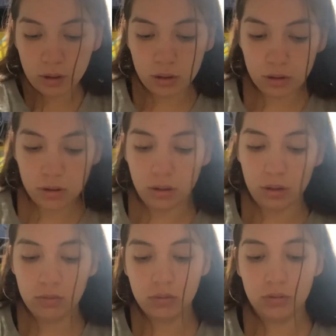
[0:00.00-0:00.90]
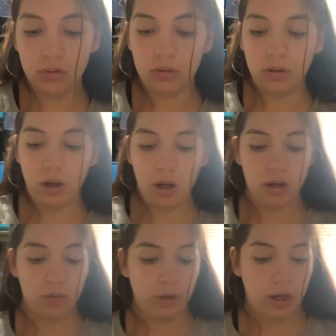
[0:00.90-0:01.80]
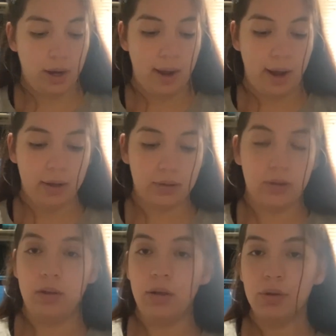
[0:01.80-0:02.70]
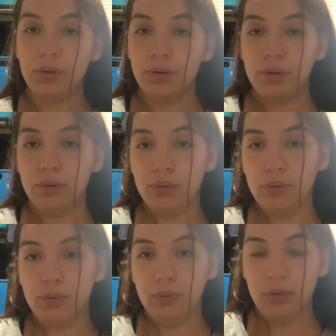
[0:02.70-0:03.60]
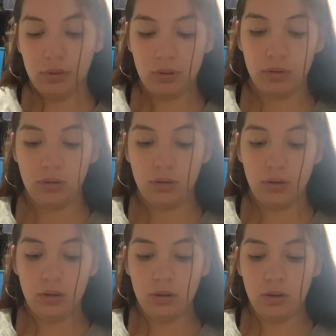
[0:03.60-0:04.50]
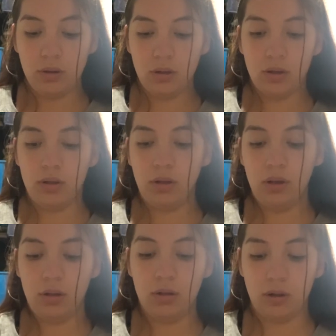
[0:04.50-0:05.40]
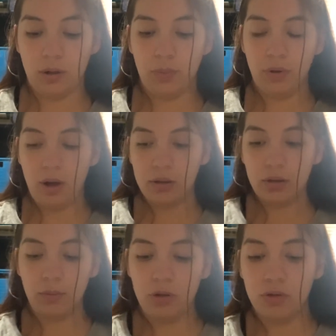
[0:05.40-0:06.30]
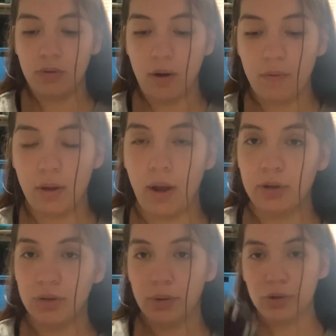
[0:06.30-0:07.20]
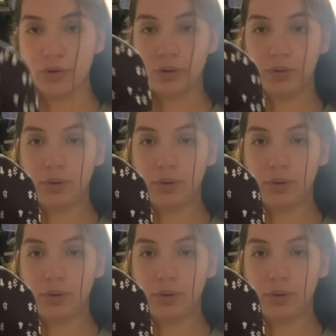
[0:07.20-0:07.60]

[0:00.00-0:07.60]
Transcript: So we got hats in here too. I've seen a couple hats. Let me just grab all the hats so I can show you.